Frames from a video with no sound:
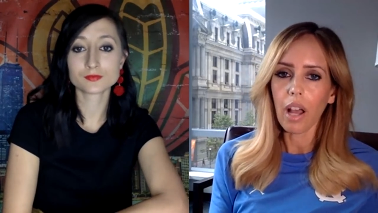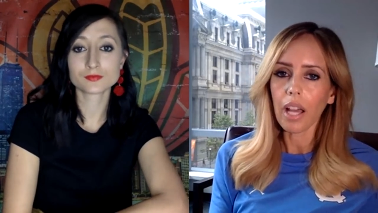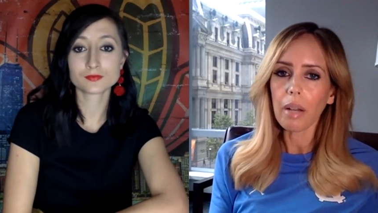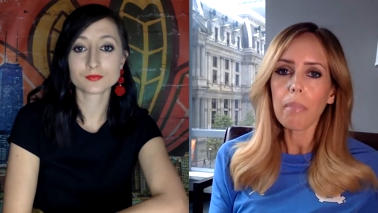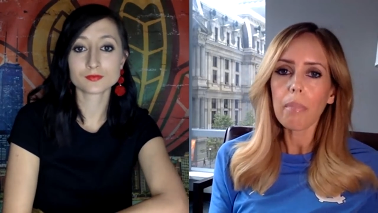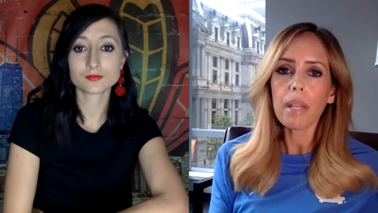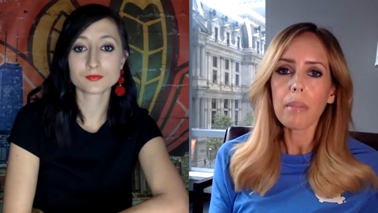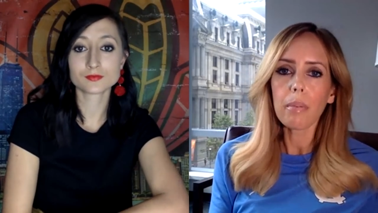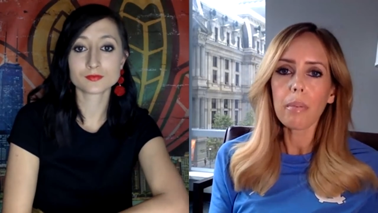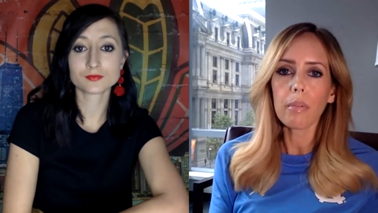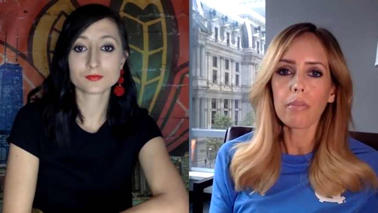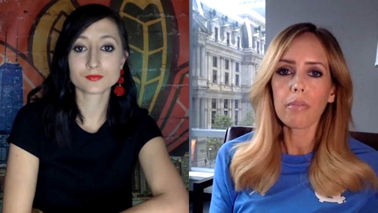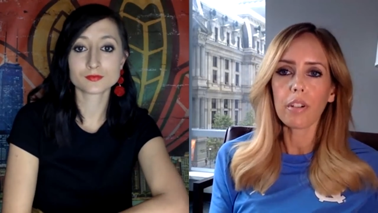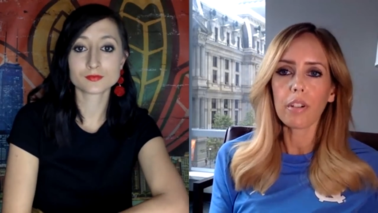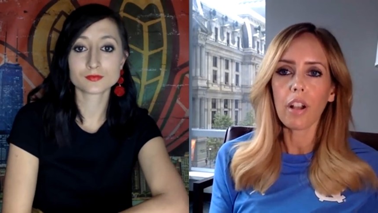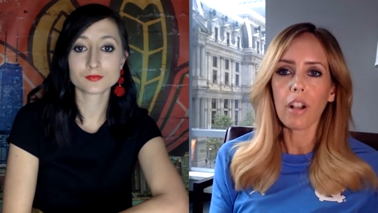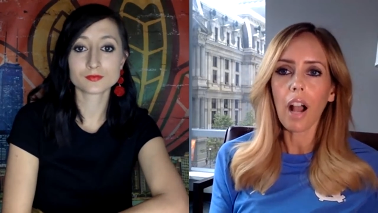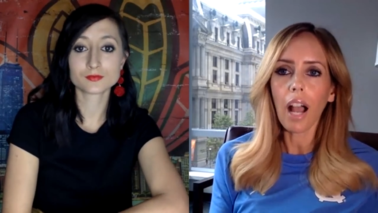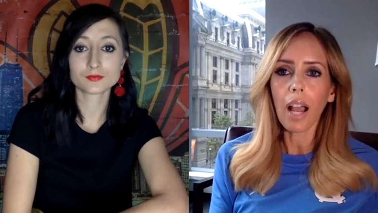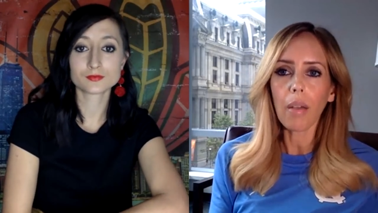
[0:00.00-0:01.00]
Speaker 1: lot of people
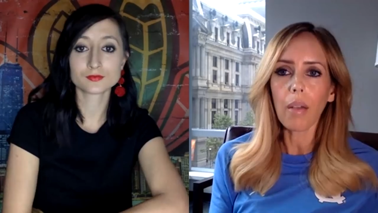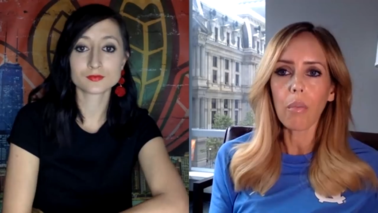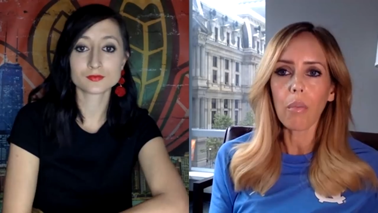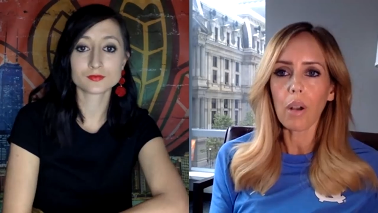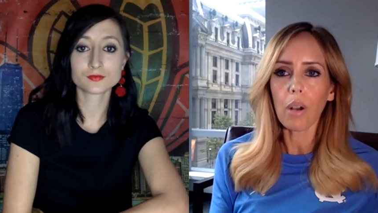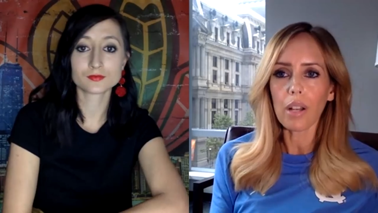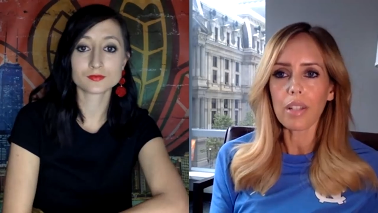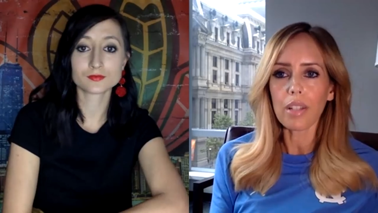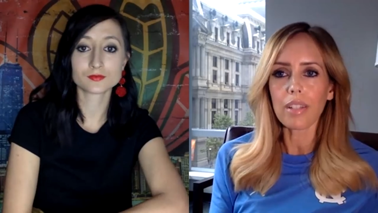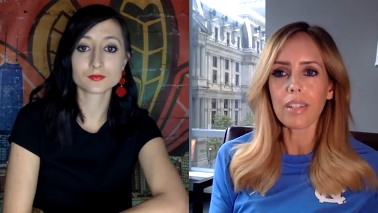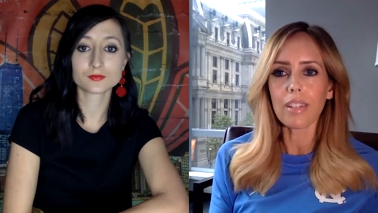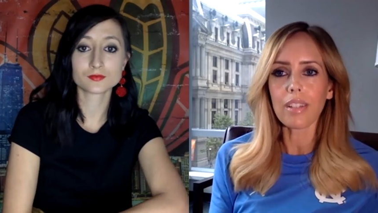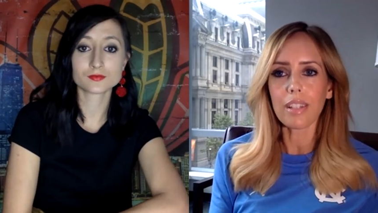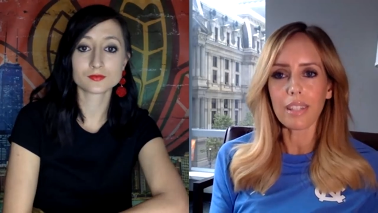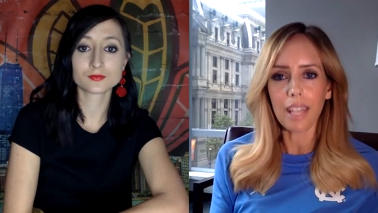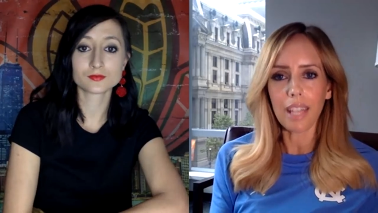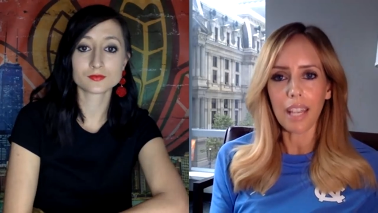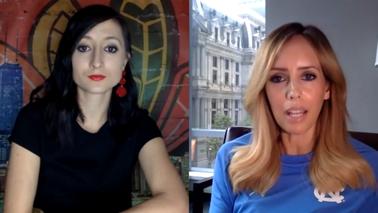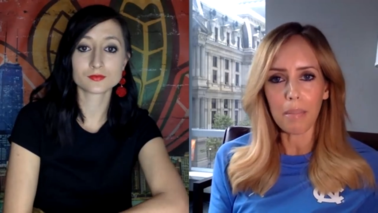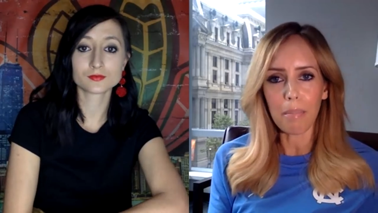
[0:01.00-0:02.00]
forgot was the
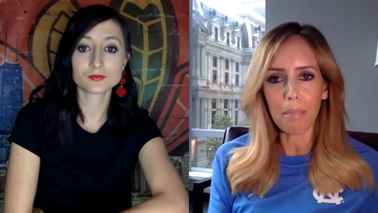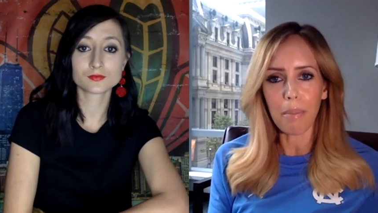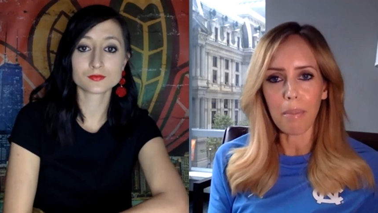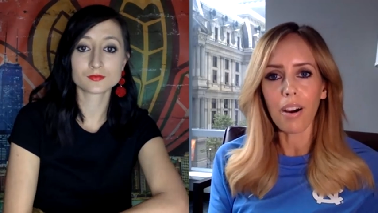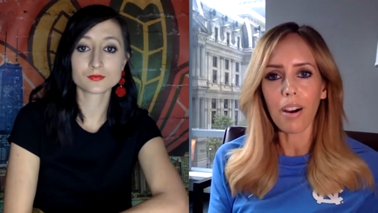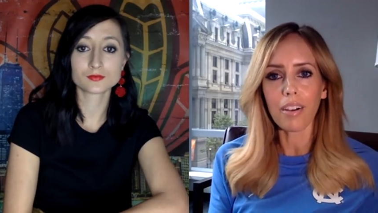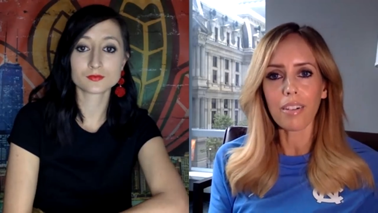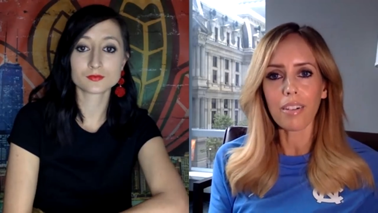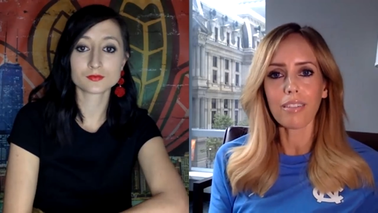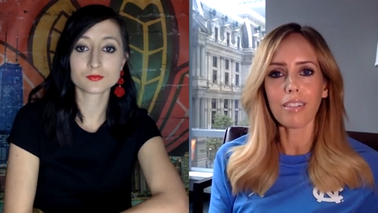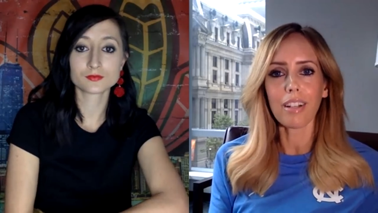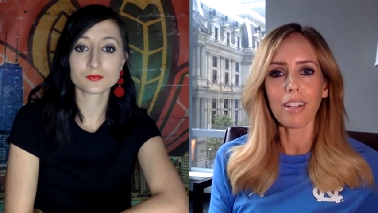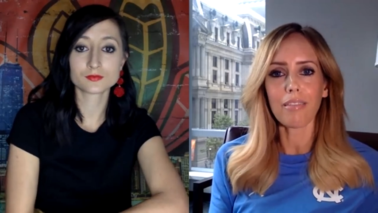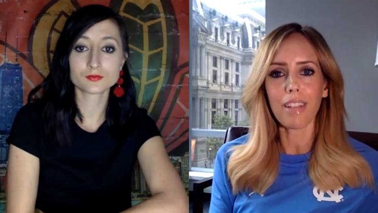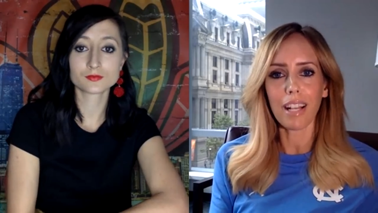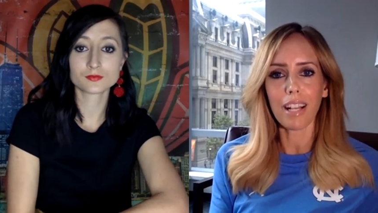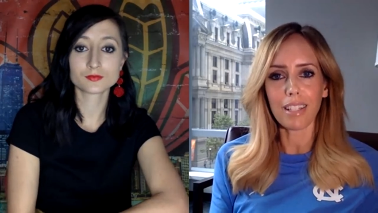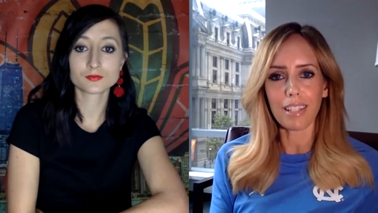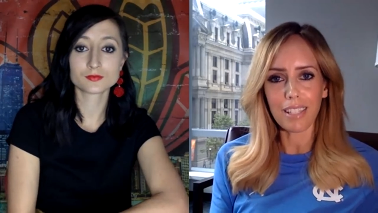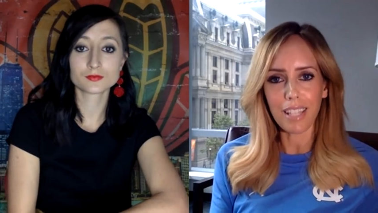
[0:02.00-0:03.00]
second part of
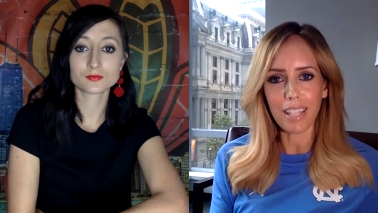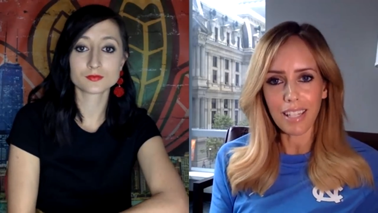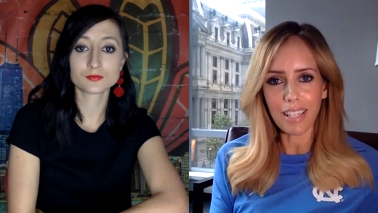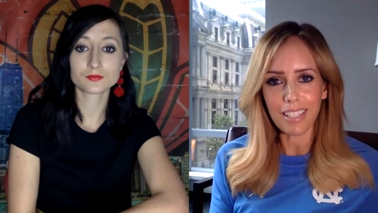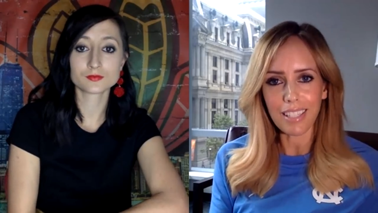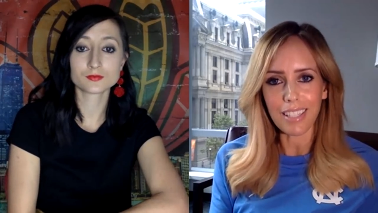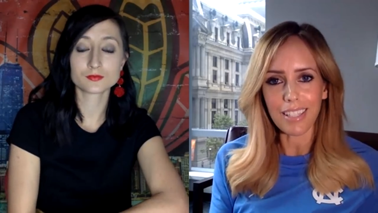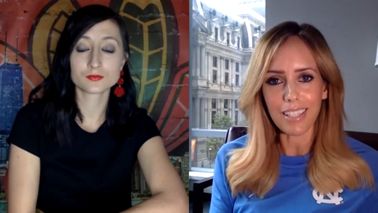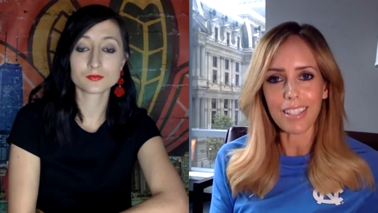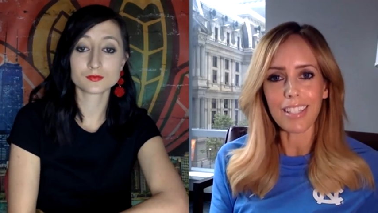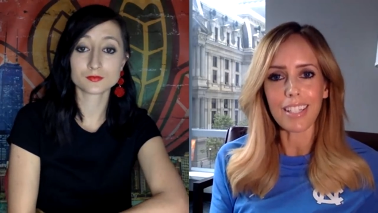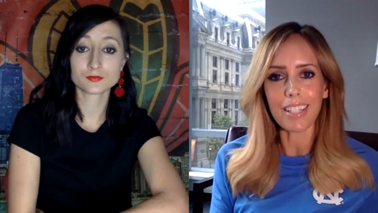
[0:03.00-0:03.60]
that sentence.